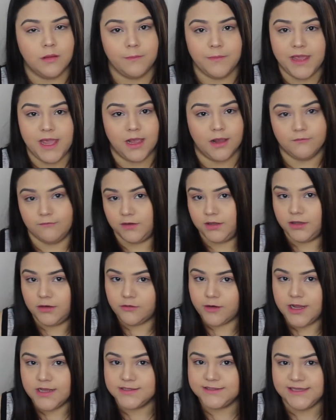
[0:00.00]
being a really
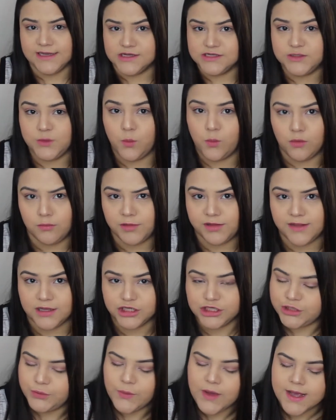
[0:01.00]
great saleswoman
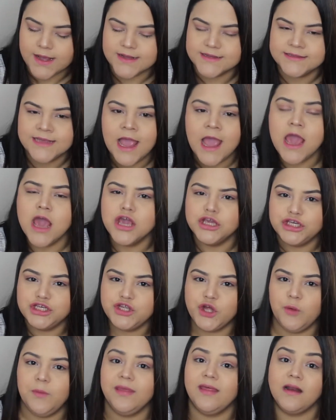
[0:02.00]
that she was, she
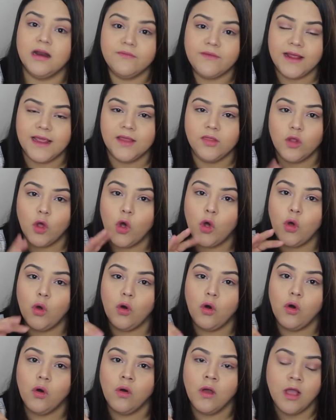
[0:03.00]
told me that if I get the
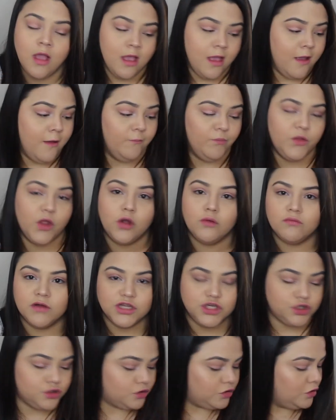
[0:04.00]

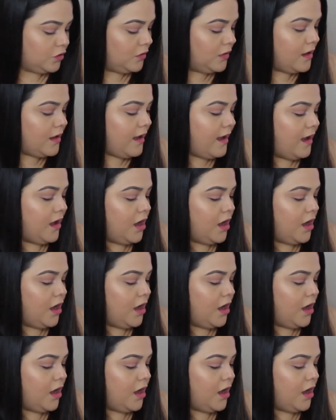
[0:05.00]
original